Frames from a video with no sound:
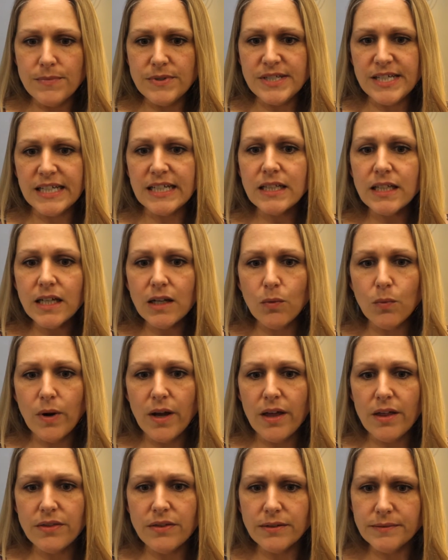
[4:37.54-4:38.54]
dealing
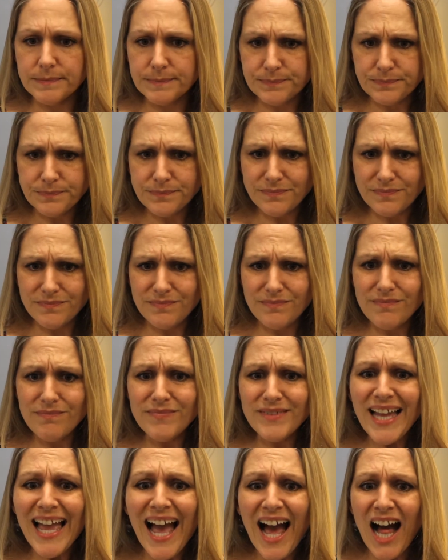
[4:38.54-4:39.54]
with
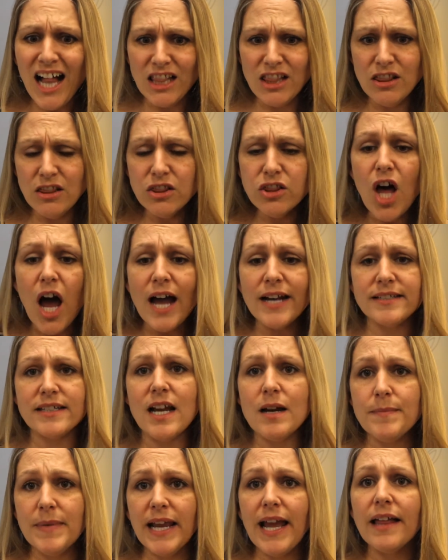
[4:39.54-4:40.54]
a lot
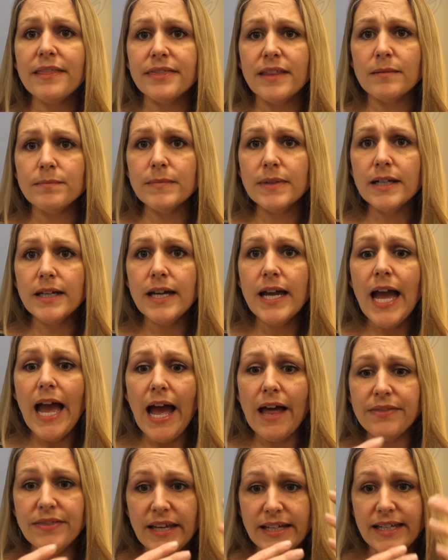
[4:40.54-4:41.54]
coming at them,
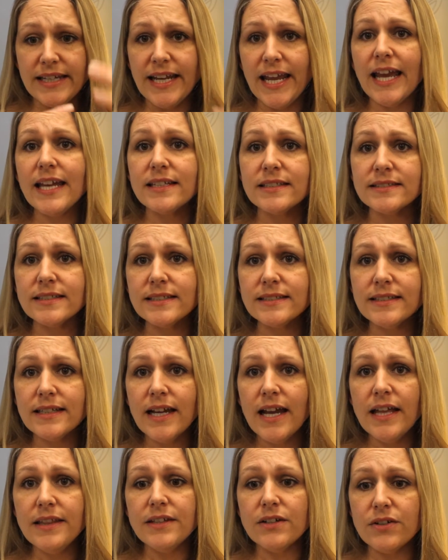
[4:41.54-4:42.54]
and they can handle it.
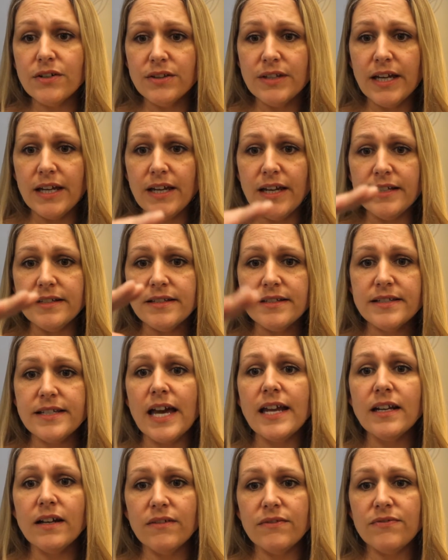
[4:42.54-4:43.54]

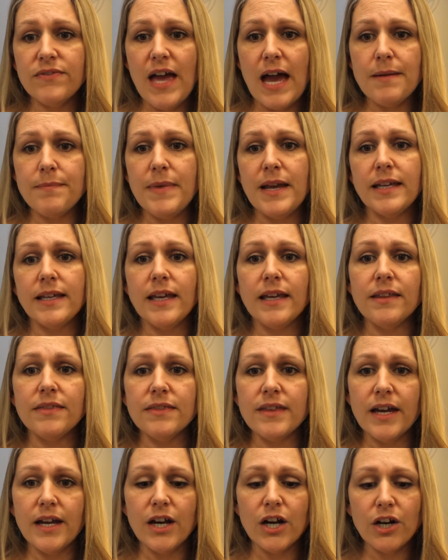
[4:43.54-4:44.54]
Instead of that making
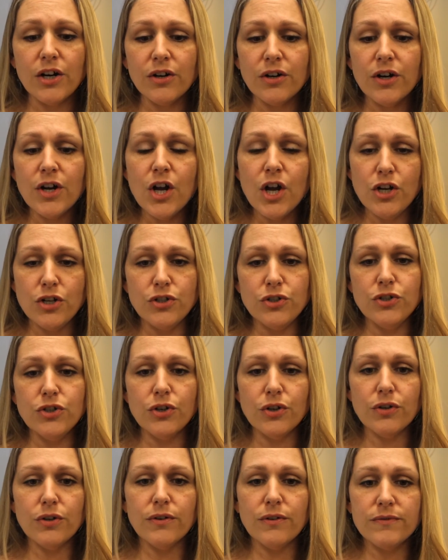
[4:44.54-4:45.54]
their
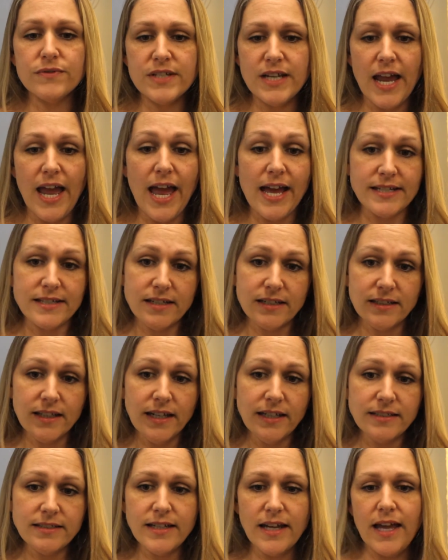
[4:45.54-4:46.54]
nerves
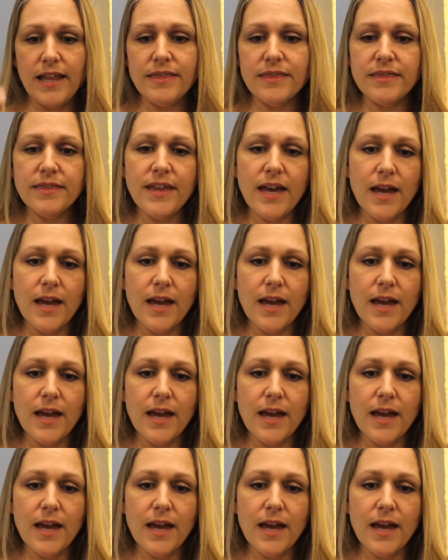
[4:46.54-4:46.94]
escalate and